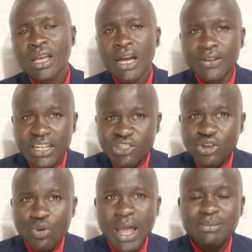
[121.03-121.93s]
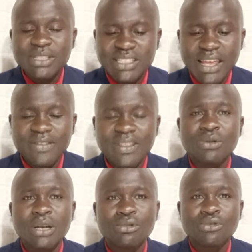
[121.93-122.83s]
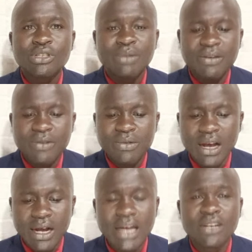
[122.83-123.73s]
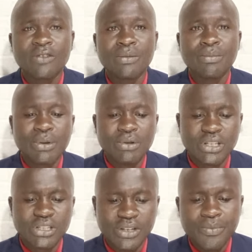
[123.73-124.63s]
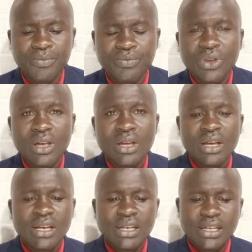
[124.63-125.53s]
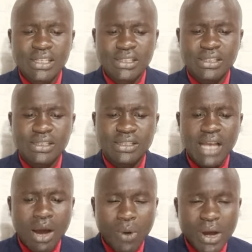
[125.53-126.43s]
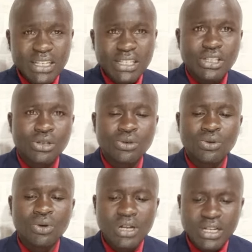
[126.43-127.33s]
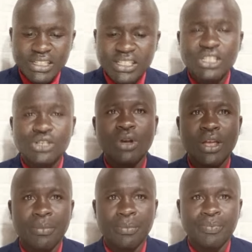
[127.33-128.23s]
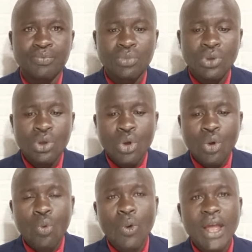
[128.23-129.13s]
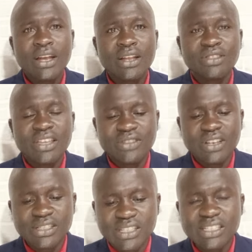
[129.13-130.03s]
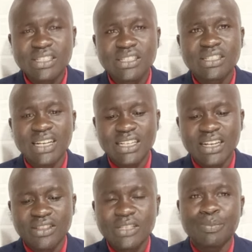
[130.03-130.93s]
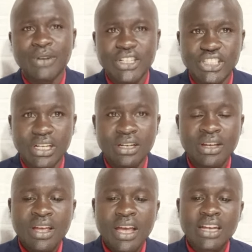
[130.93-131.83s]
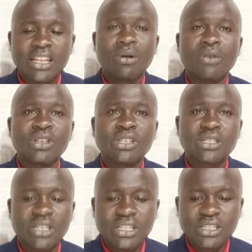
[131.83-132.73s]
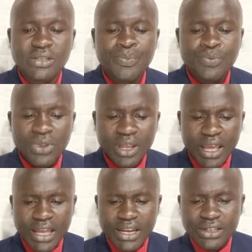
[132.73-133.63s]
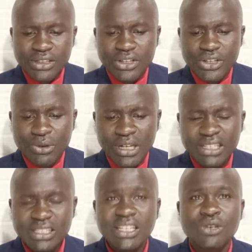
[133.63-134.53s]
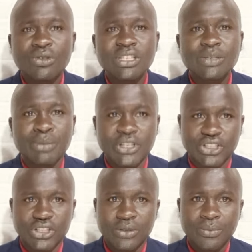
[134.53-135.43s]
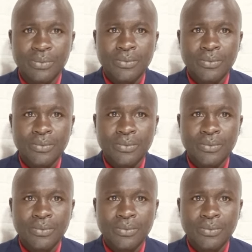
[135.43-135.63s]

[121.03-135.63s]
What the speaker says: And the reason why I'm saying that William Ruto is behaving with a kind of impunity is I want us to listen to him when the Gen Zs started this pressure and they were on the streets, and you listen to this speech